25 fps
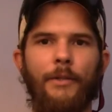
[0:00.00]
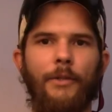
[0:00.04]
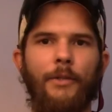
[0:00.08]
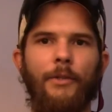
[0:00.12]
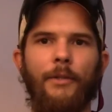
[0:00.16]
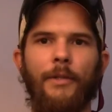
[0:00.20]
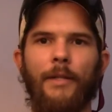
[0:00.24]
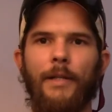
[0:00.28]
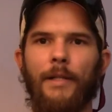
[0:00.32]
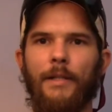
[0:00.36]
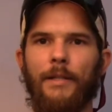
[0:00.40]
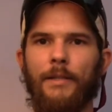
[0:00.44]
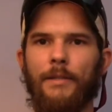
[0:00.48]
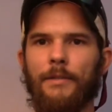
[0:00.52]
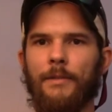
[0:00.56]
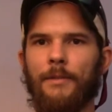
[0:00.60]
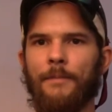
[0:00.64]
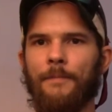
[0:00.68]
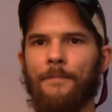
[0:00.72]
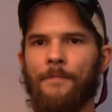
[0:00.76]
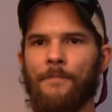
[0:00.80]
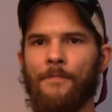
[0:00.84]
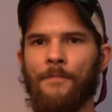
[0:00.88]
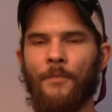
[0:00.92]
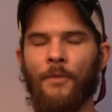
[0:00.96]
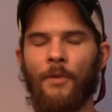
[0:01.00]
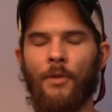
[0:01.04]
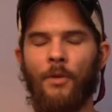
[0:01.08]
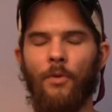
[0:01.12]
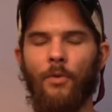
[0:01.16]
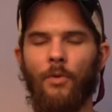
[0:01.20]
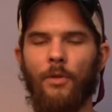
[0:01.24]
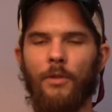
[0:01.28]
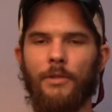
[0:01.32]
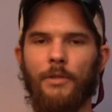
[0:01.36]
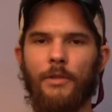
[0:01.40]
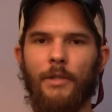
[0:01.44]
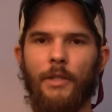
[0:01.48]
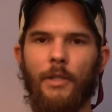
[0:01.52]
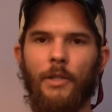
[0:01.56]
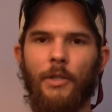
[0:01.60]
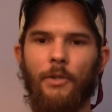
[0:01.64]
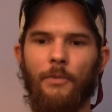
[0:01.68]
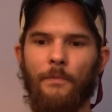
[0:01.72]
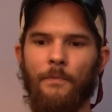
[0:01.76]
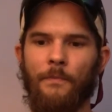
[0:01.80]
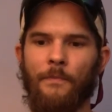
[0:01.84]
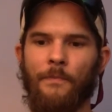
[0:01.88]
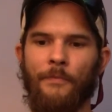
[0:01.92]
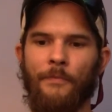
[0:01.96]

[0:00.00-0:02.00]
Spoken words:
2 days or so.